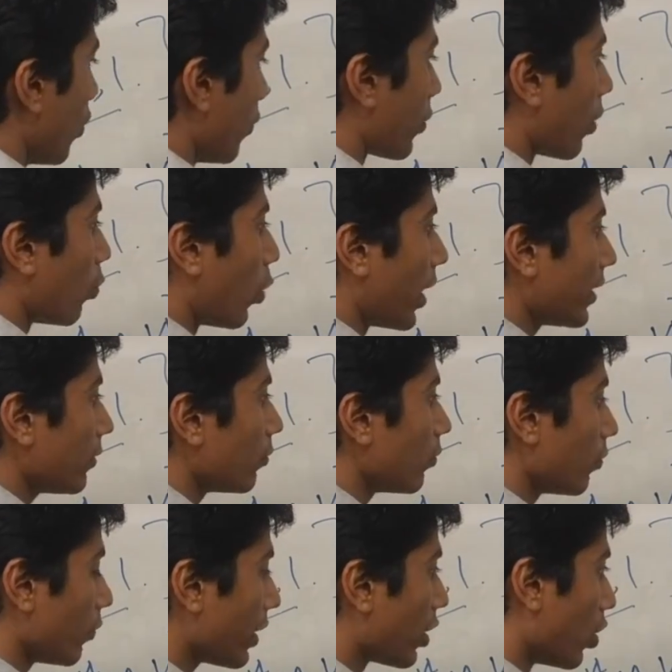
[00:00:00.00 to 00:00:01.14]
From 1,
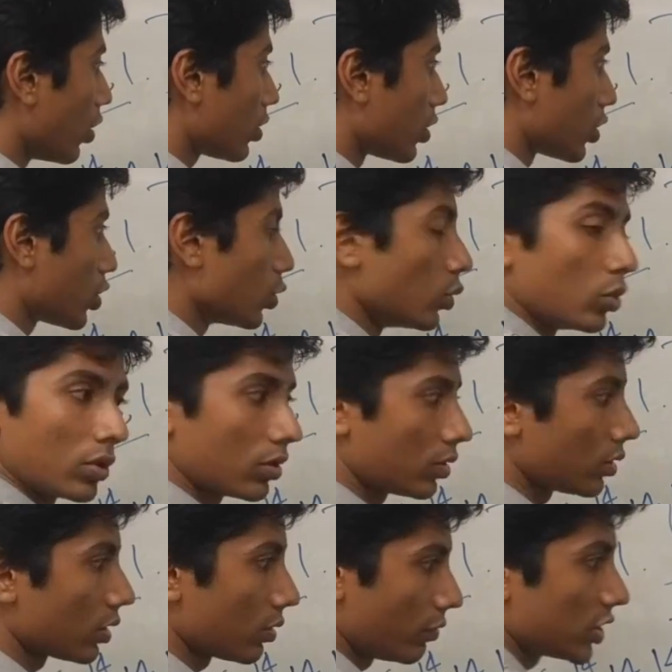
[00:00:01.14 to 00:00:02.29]
we go to 2,
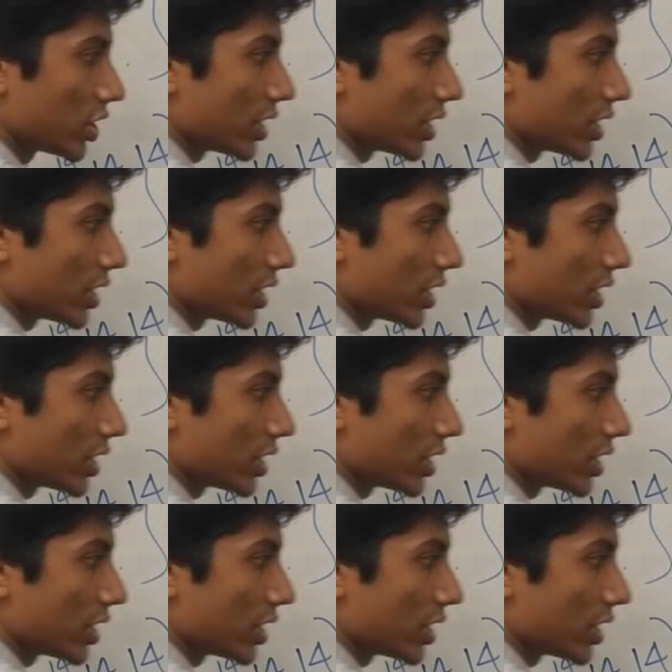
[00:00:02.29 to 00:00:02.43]
we